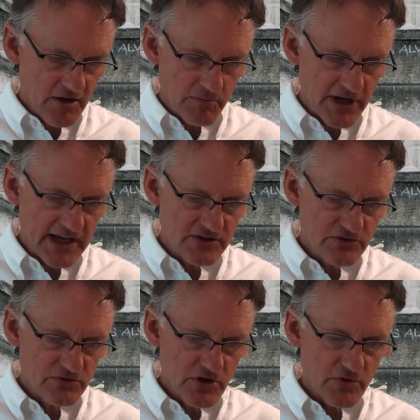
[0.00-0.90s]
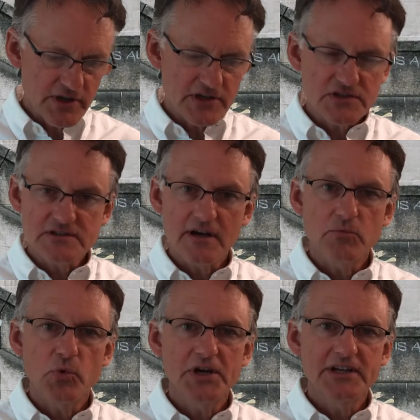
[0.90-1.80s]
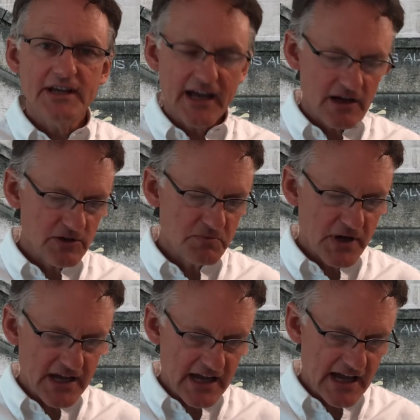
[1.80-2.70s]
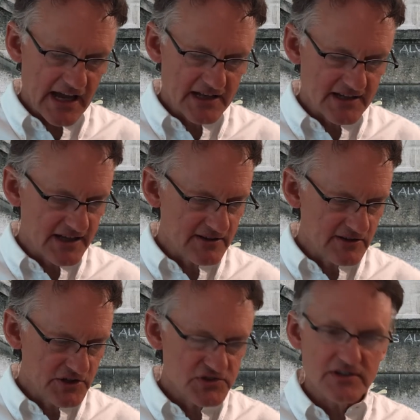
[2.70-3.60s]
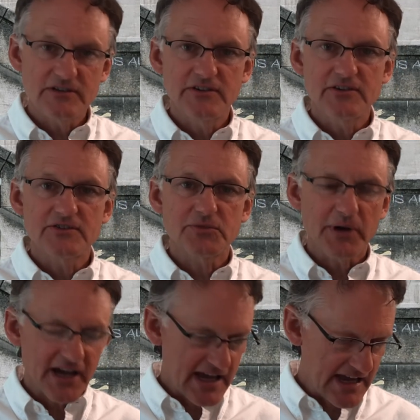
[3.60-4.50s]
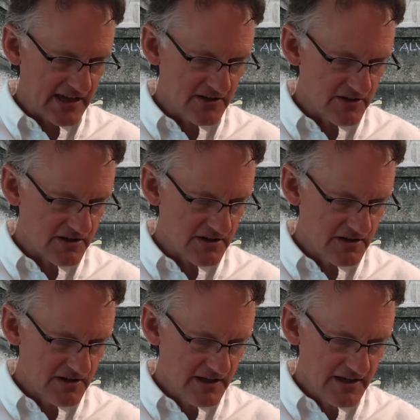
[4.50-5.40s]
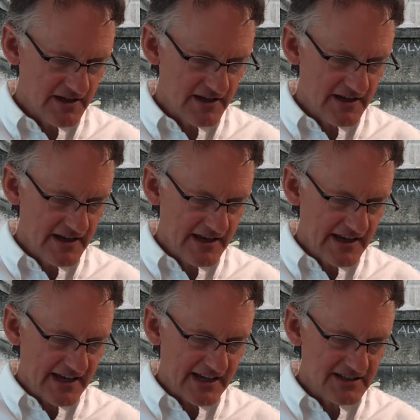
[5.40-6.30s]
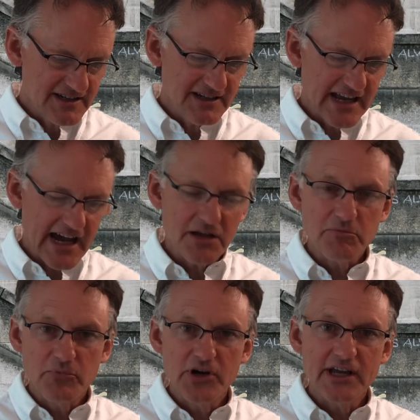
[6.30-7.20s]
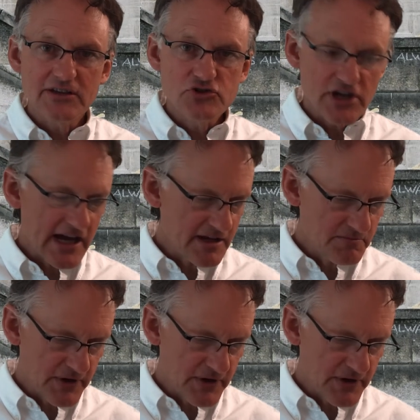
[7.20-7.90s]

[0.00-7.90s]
but I do know that someone held my hand and listened to my anger. It did not bring John